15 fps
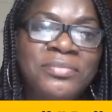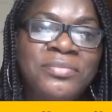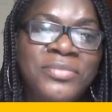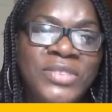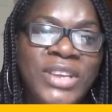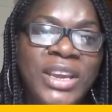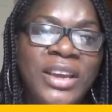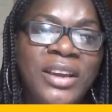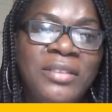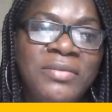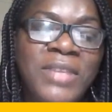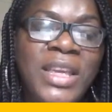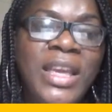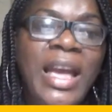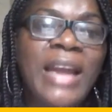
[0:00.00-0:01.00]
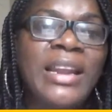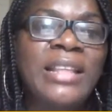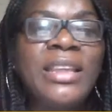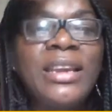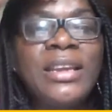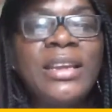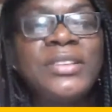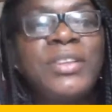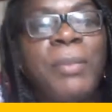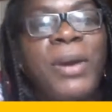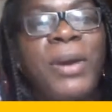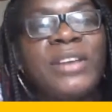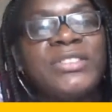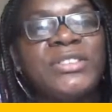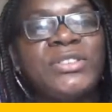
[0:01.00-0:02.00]
Yeah. And I think it's the
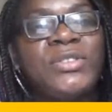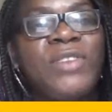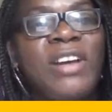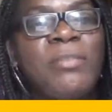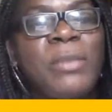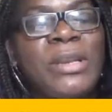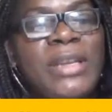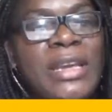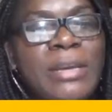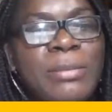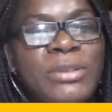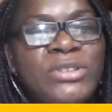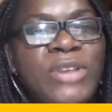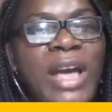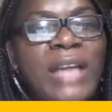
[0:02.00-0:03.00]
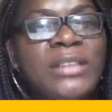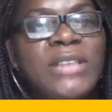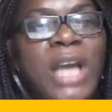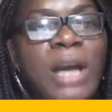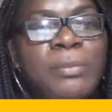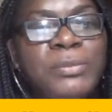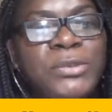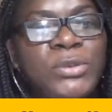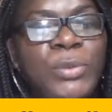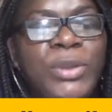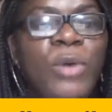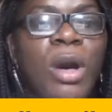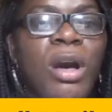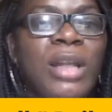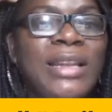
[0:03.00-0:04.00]
persons who have been able to adapt with
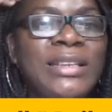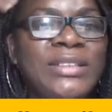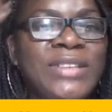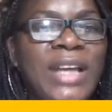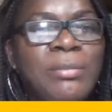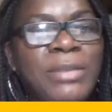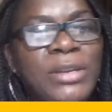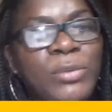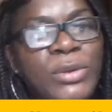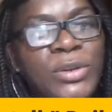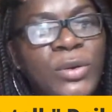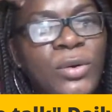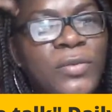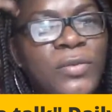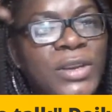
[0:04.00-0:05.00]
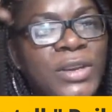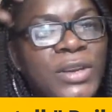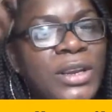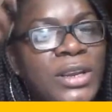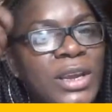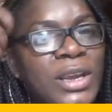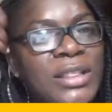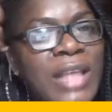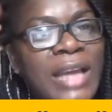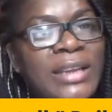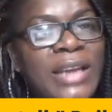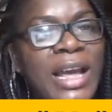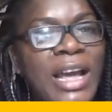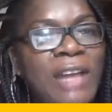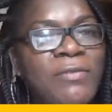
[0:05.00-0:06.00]
all that is happening with COVID that
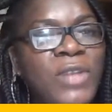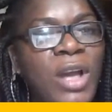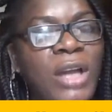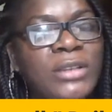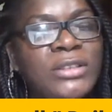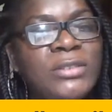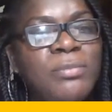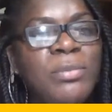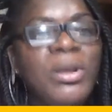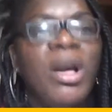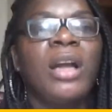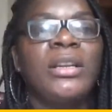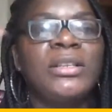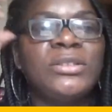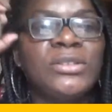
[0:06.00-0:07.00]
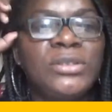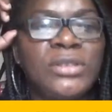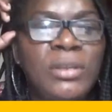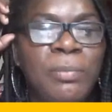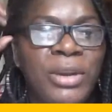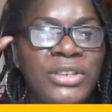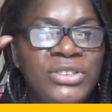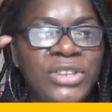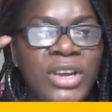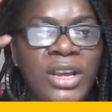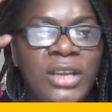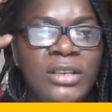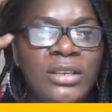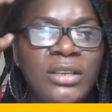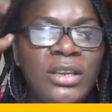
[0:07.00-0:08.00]
have not gone into depression.
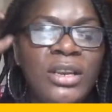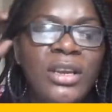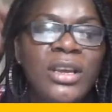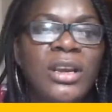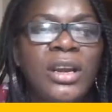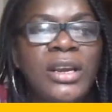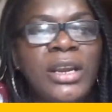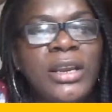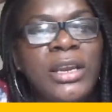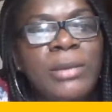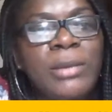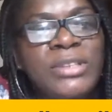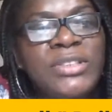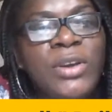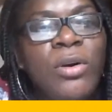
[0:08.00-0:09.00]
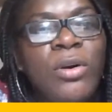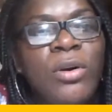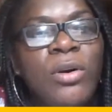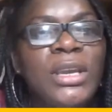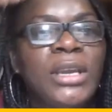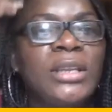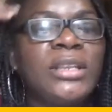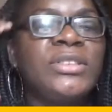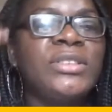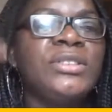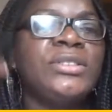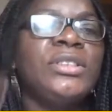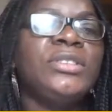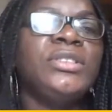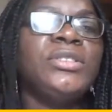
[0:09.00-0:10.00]
Okay, this
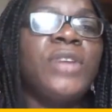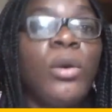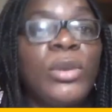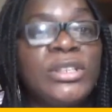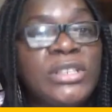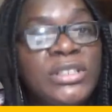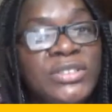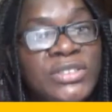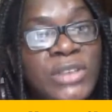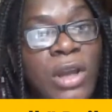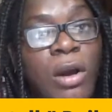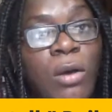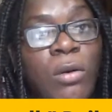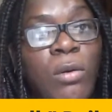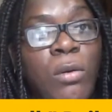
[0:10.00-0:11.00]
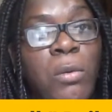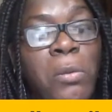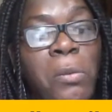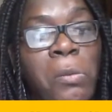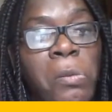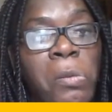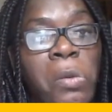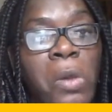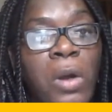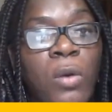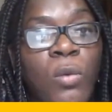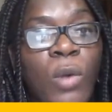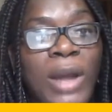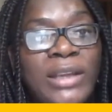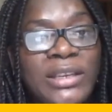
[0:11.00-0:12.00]
is how it is now.
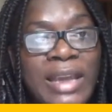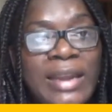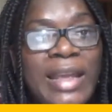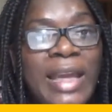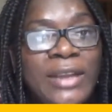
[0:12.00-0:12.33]
what can I